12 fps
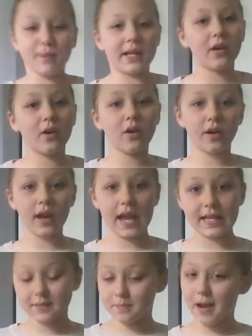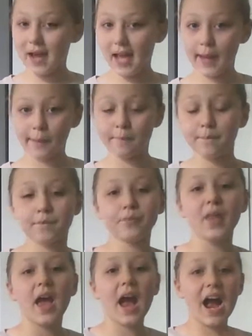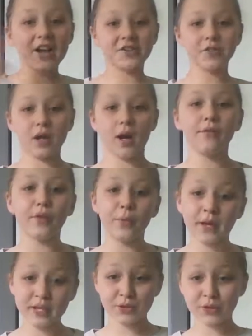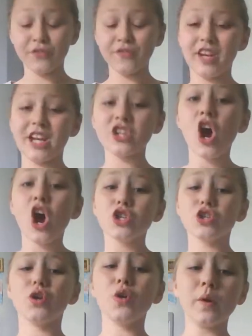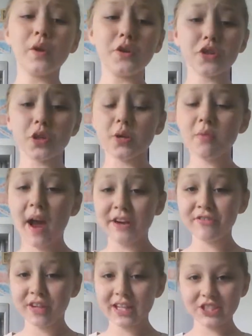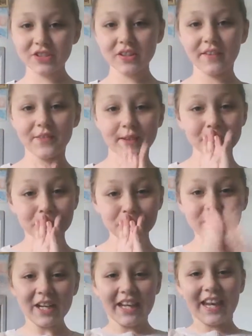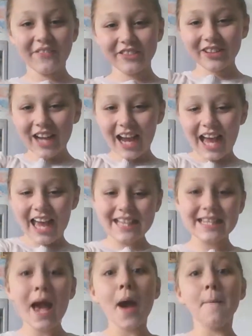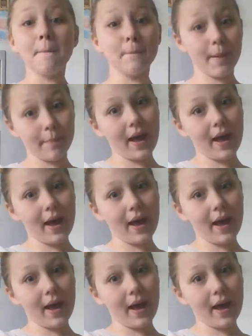put it on as my actual cover when it's all finished. So YouTube, I really do love you. Love you guys. Bye